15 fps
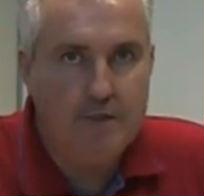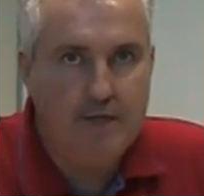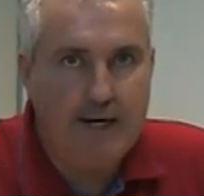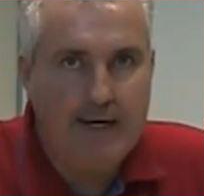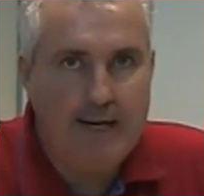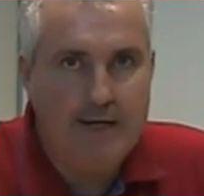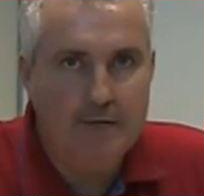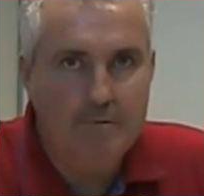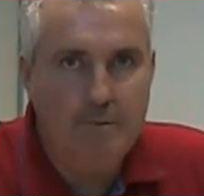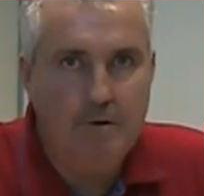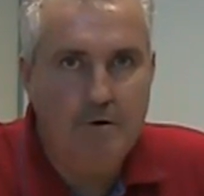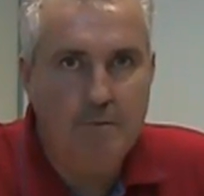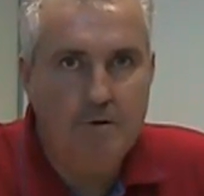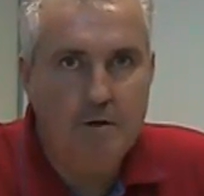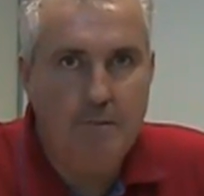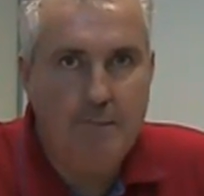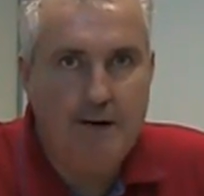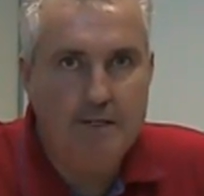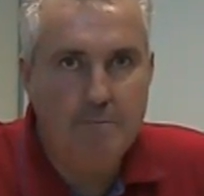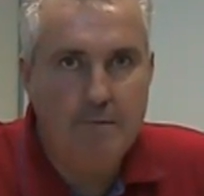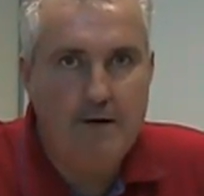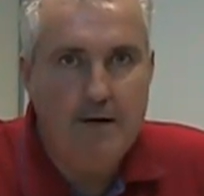Jack Callis, we put up top
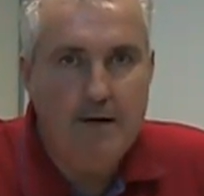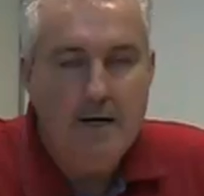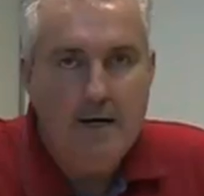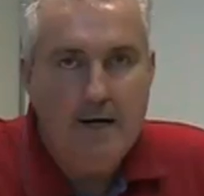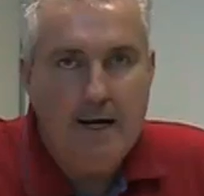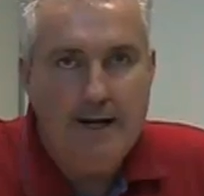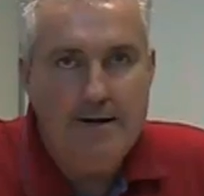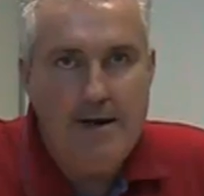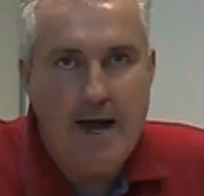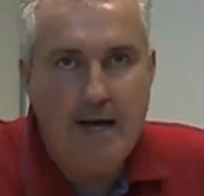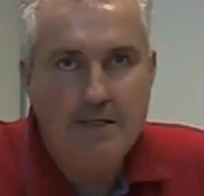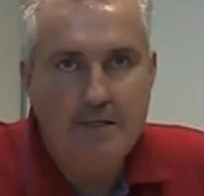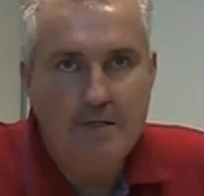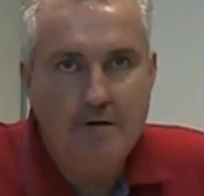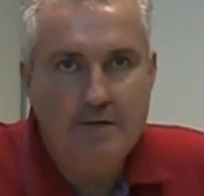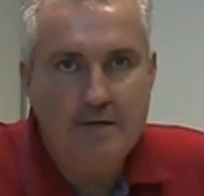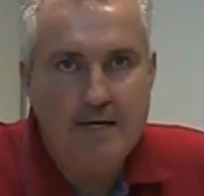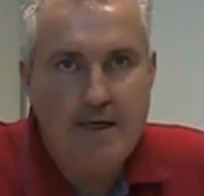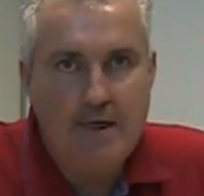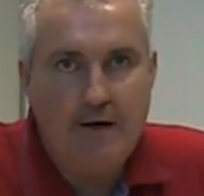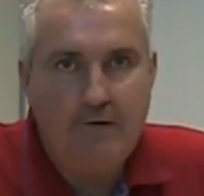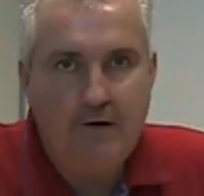batsman at 9-2 for
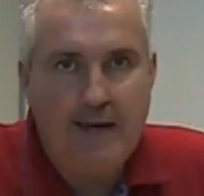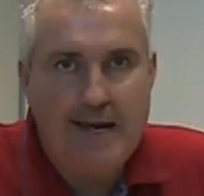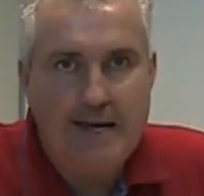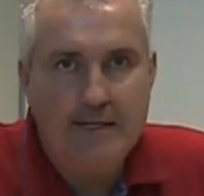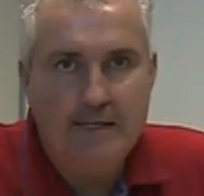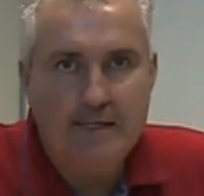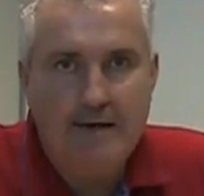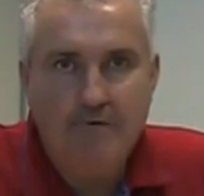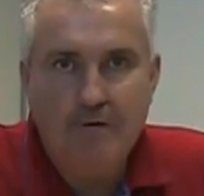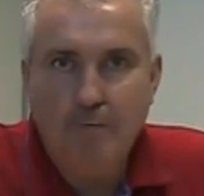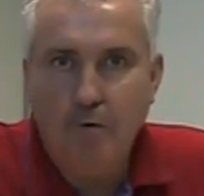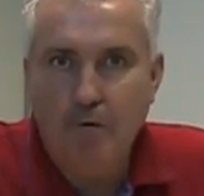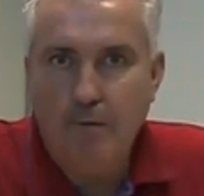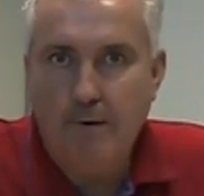South Africa into 7-4.